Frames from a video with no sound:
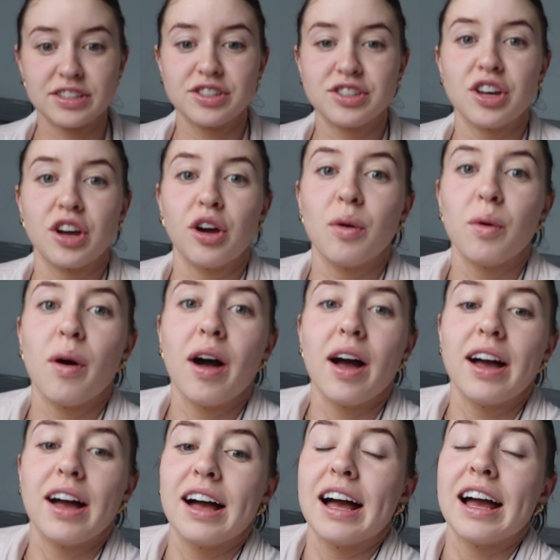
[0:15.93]
So
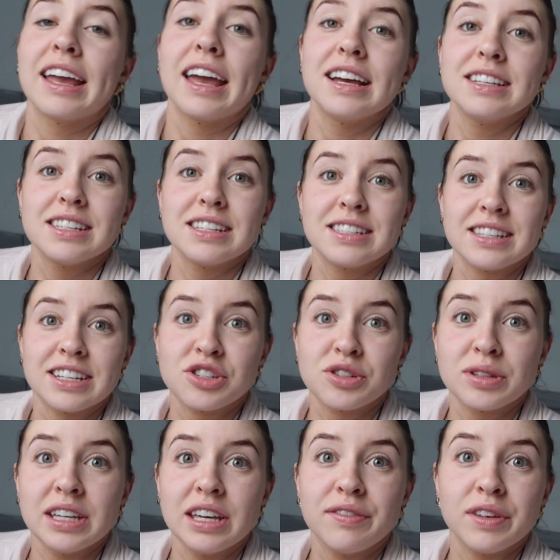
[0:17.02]
I guess
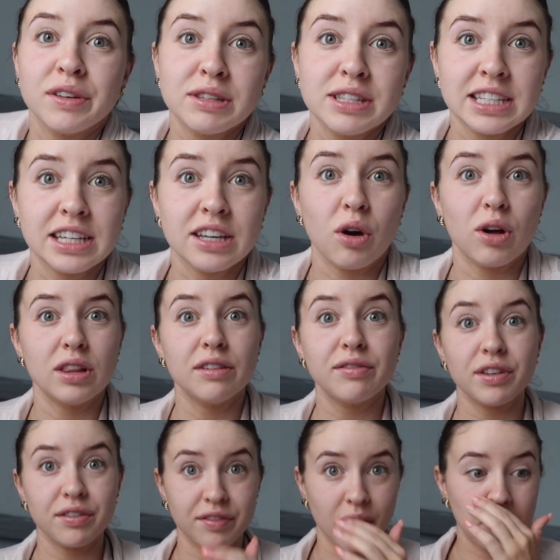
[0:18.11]
essentially if you see all of
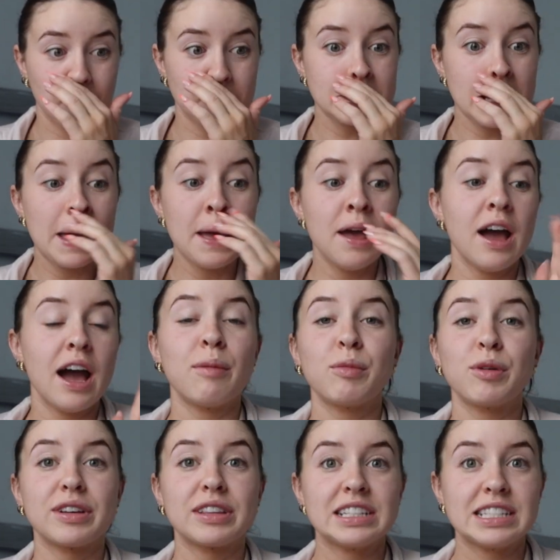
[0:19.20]
the photos, I'm
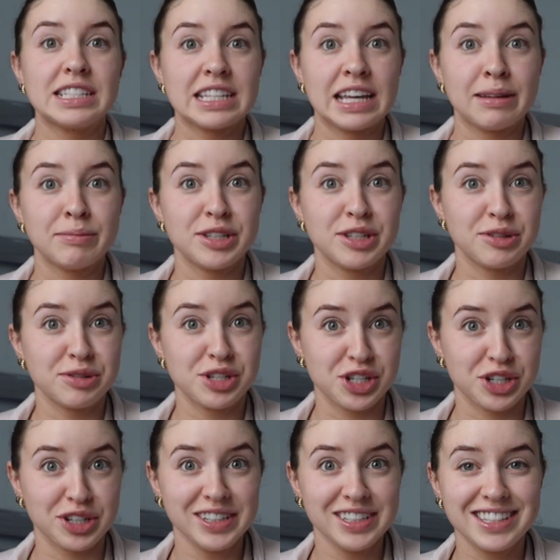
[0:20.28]
wearing the same two
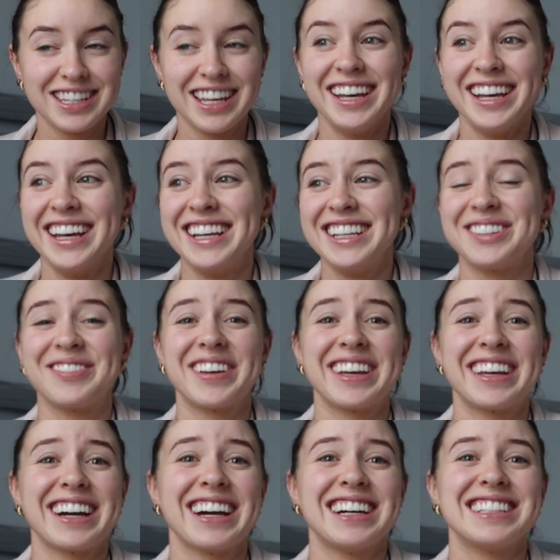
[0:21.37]
shirts is
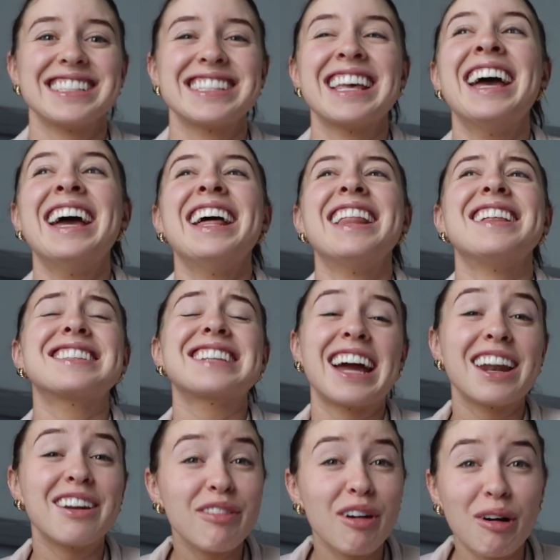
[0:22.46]
because that's
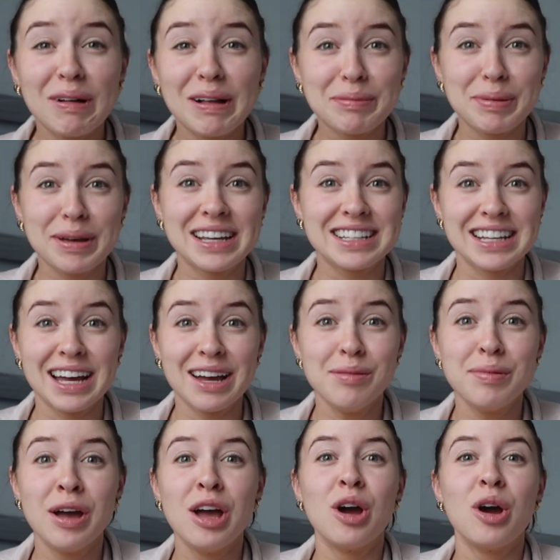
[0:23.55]
kind of all I picked
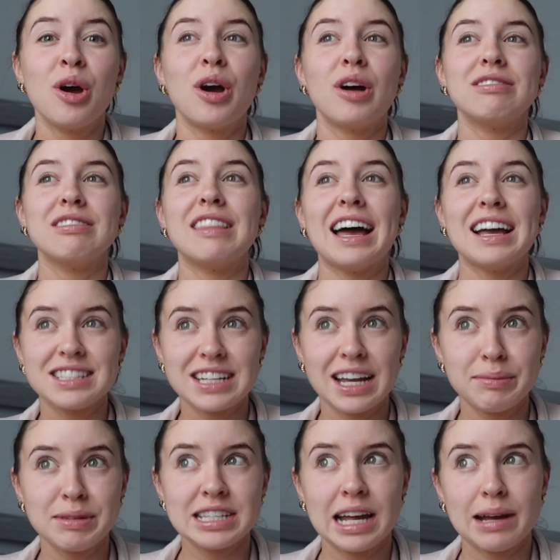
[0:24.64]
up. Last
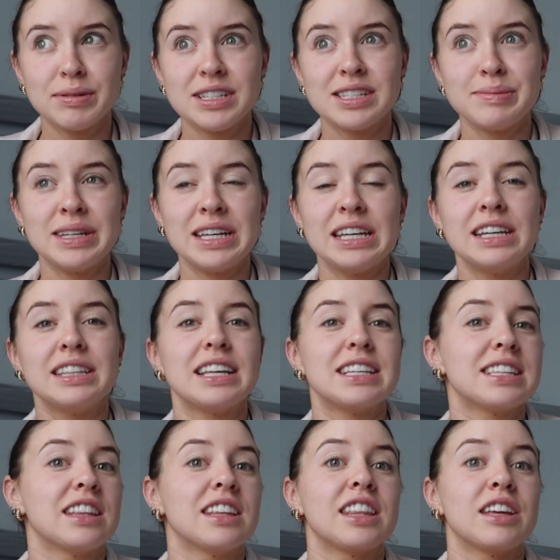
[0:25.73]
time this happened to me, they
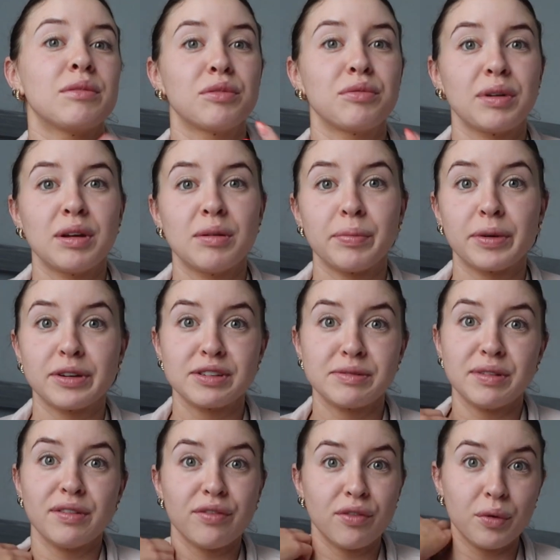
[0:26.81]
said that they would reimburse
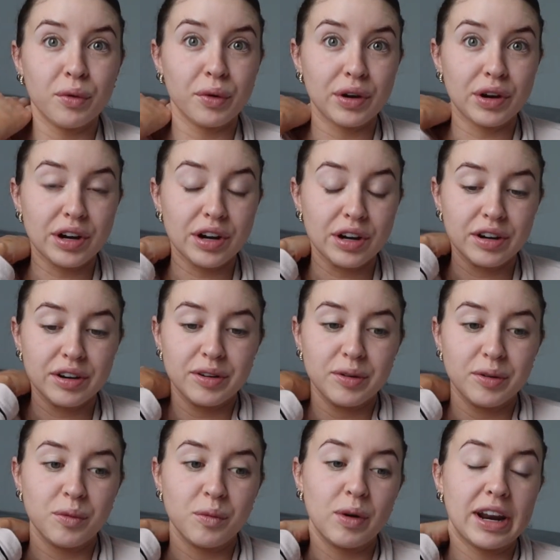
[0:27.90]
me for
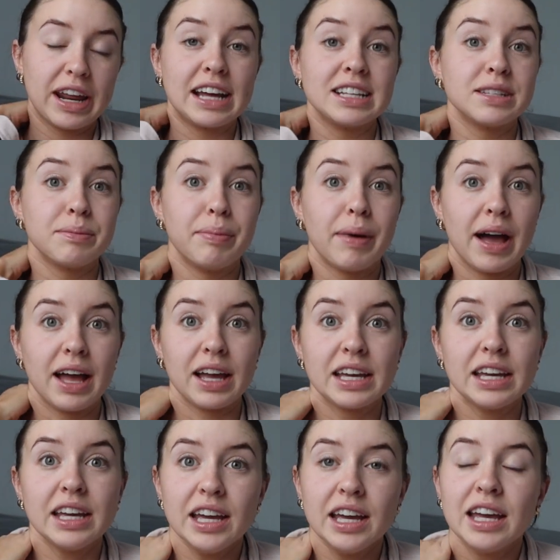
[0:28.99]
what I had to
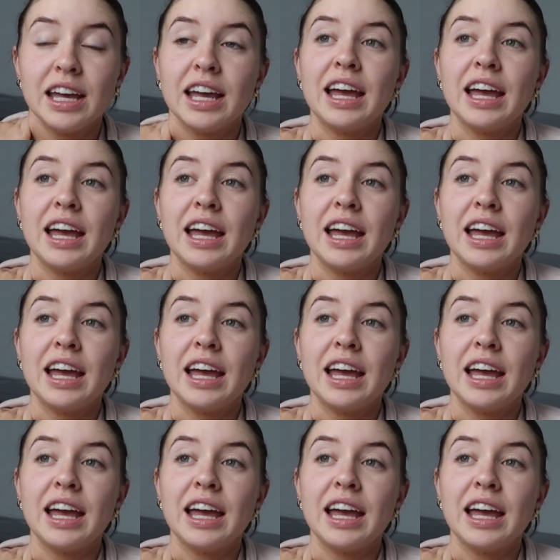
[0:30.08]
buy.